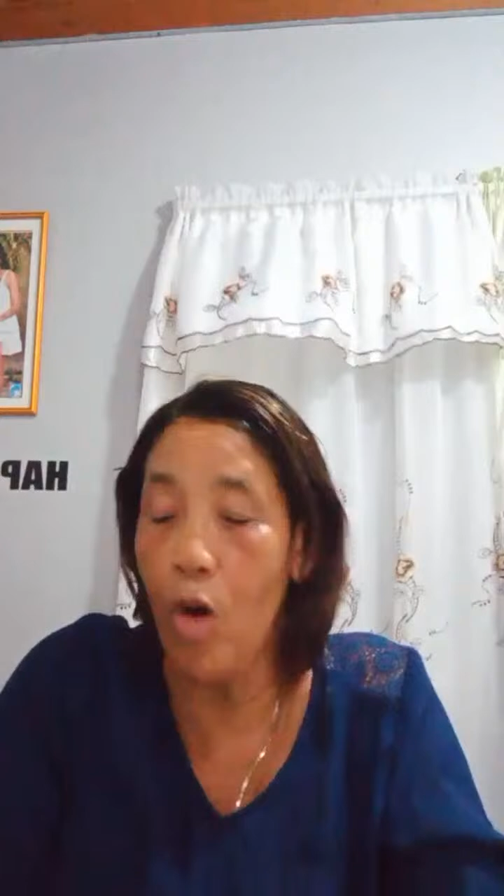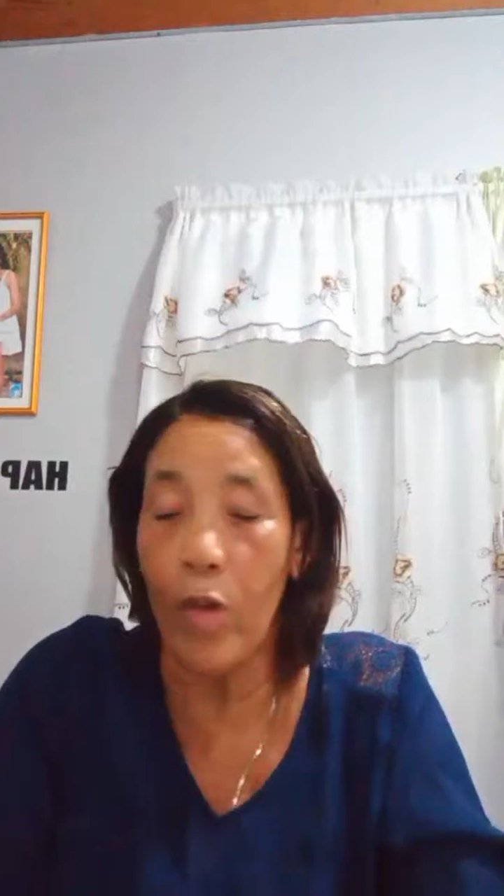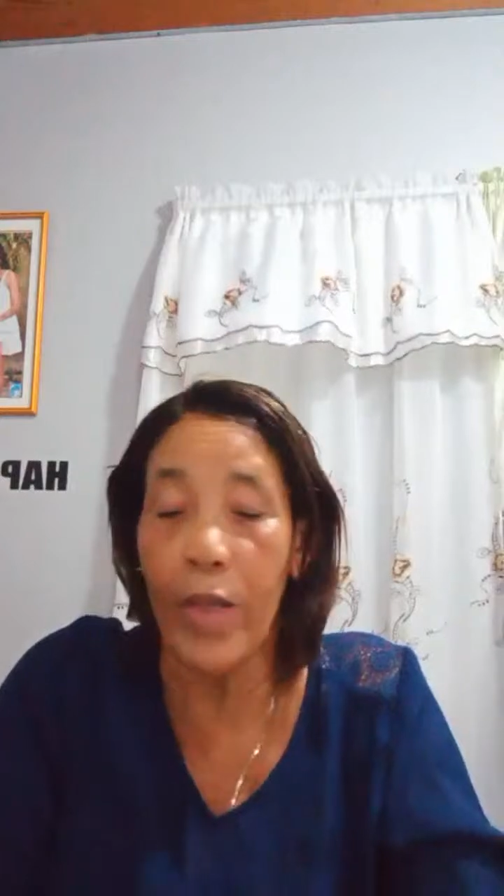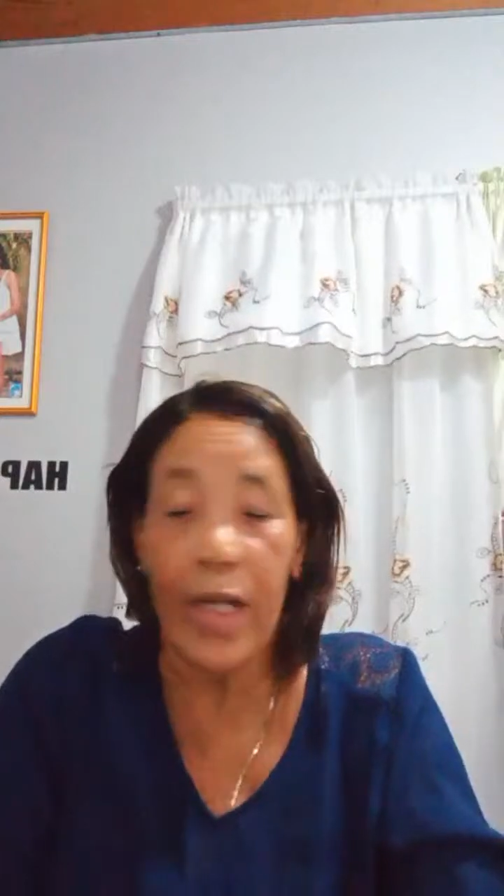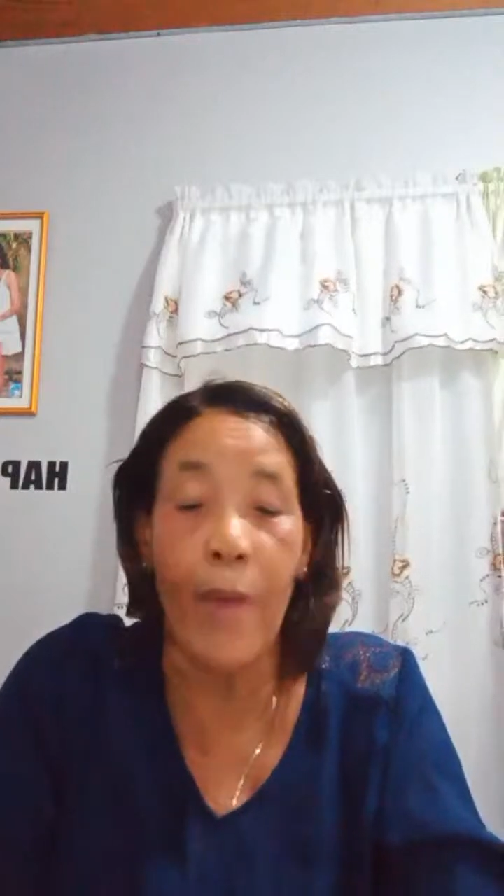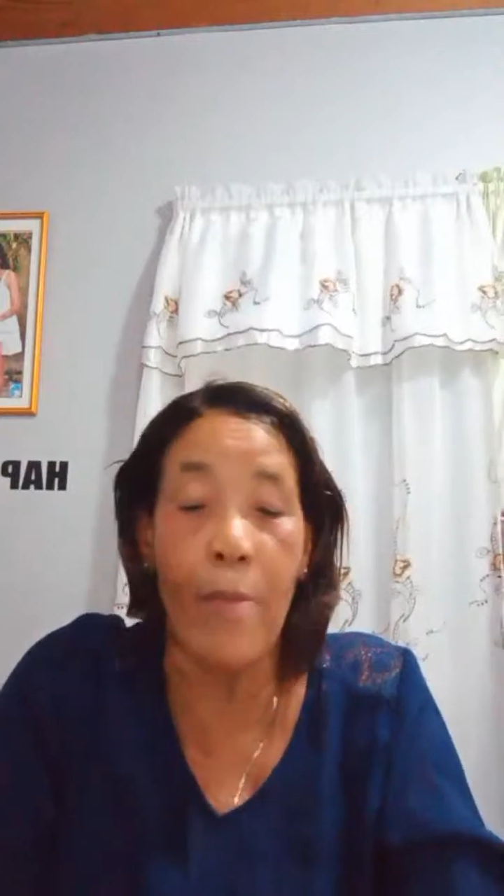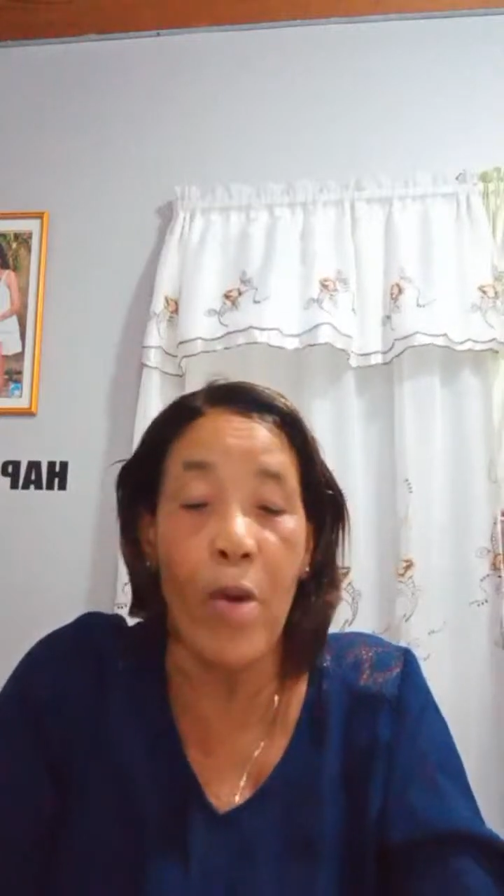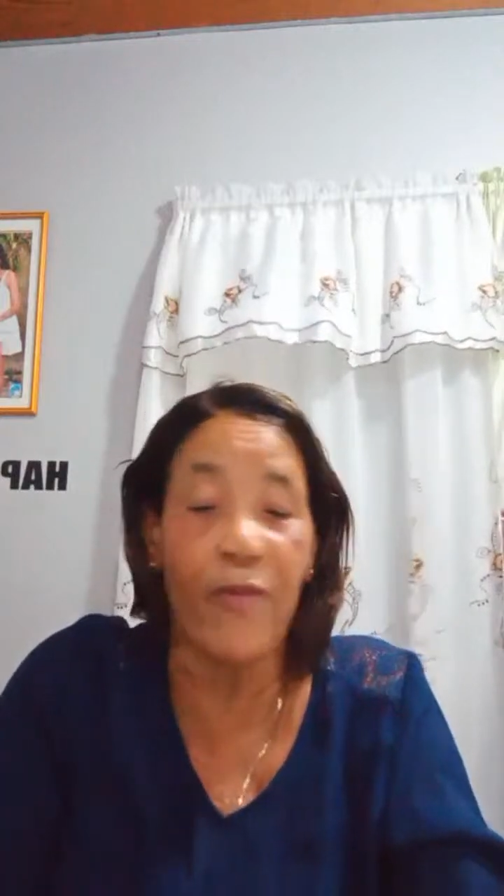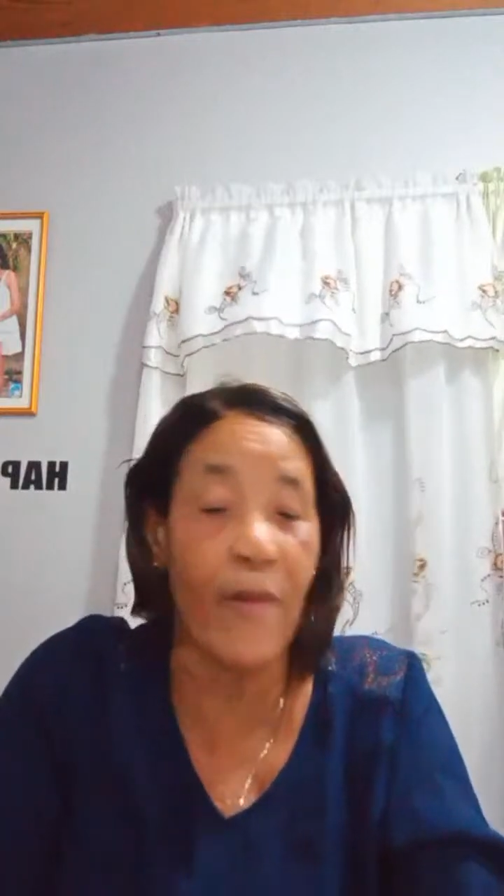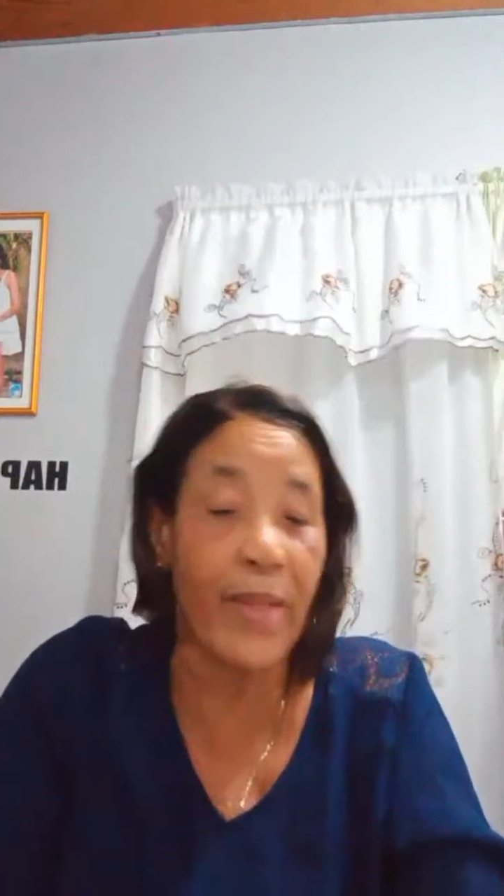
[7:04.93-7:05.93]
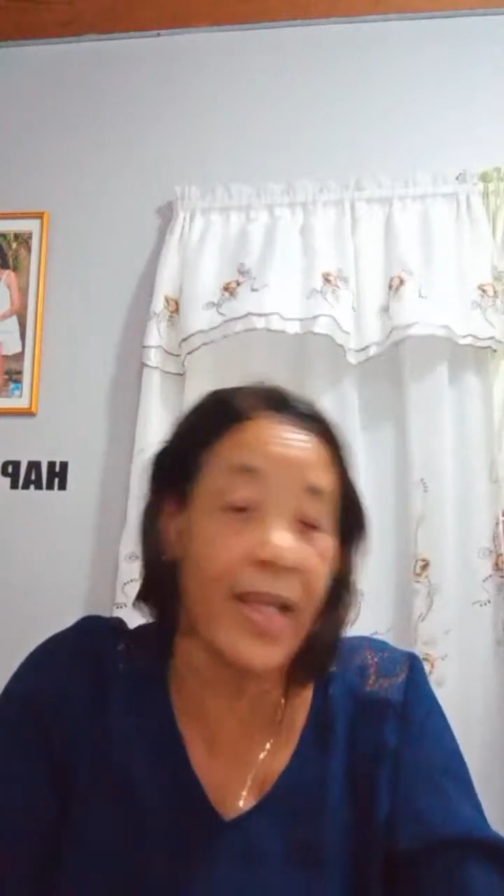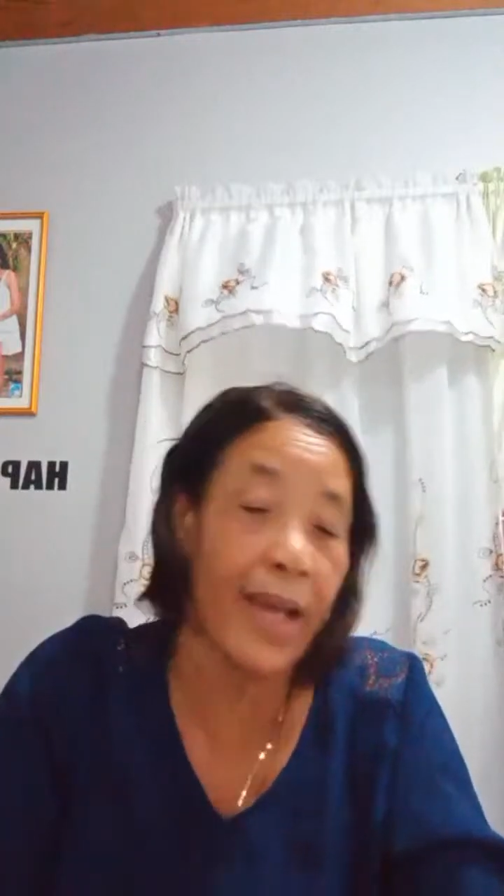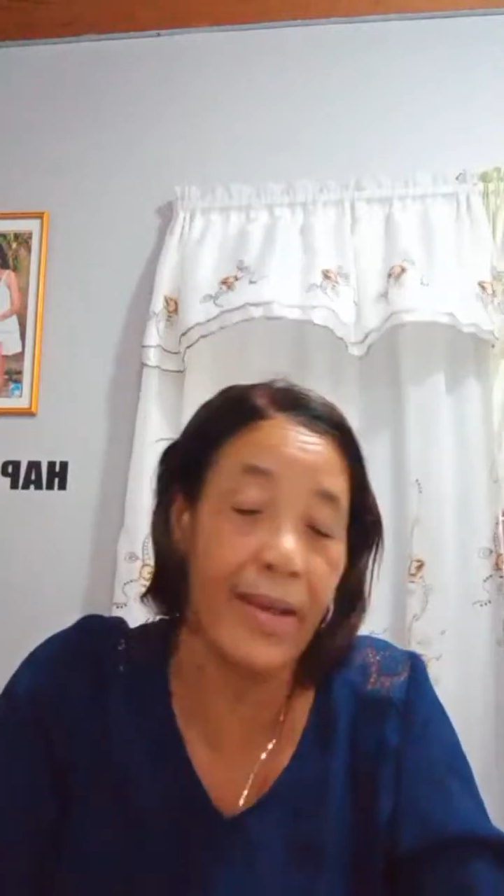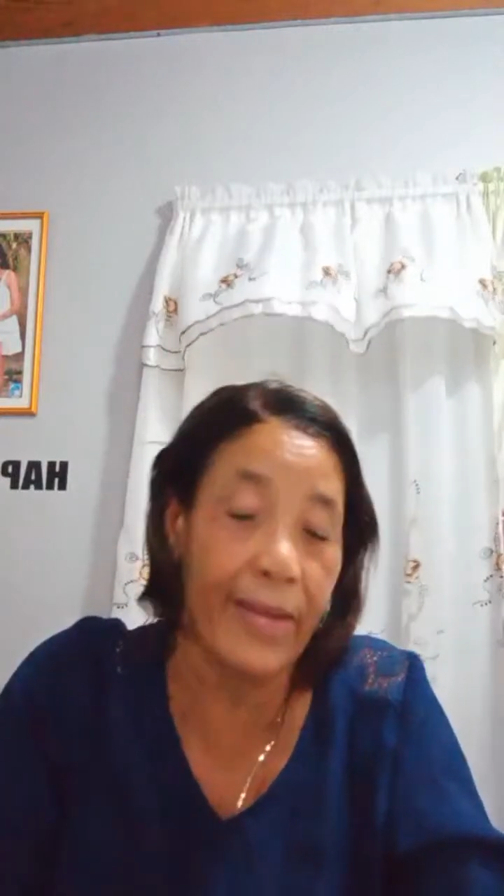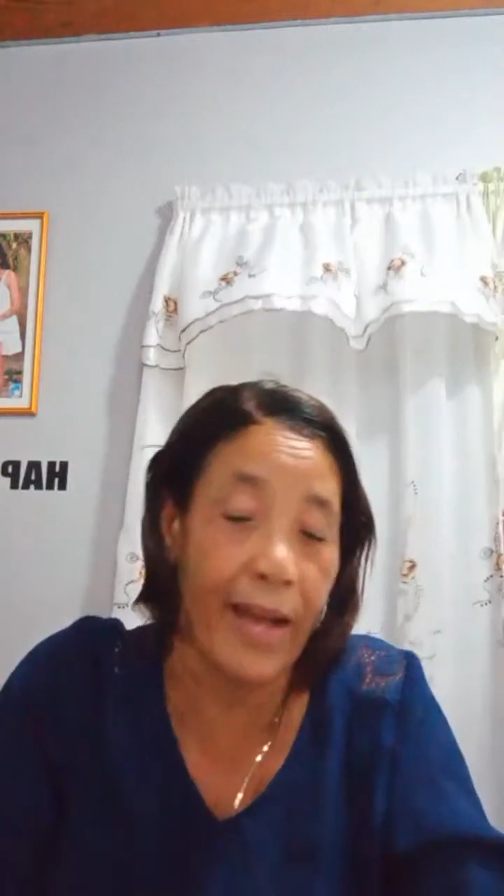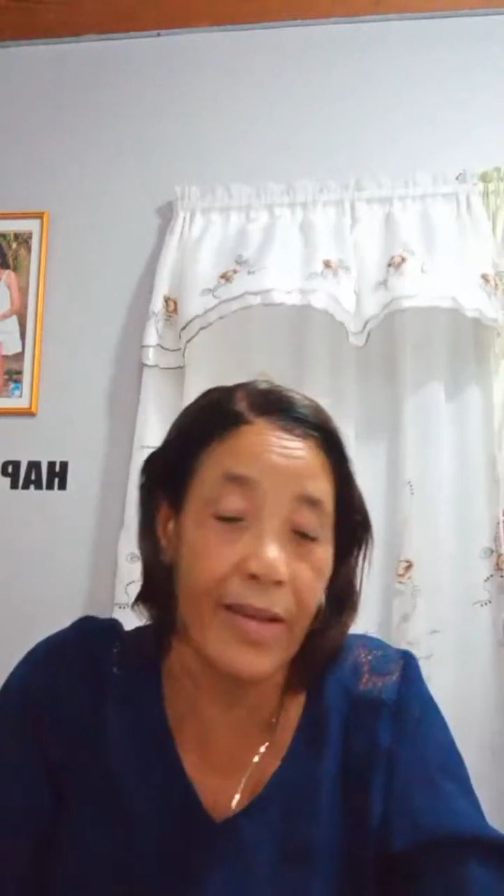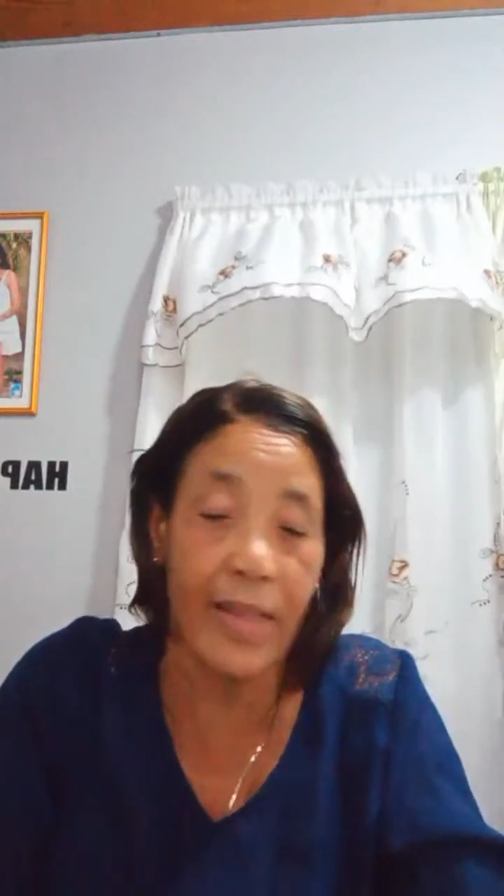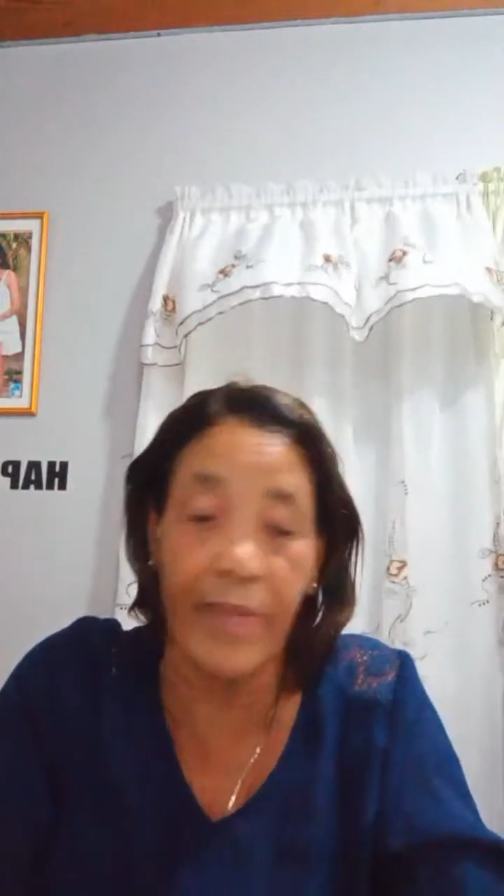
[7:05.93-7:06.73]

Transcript: to get up our money from the Canadians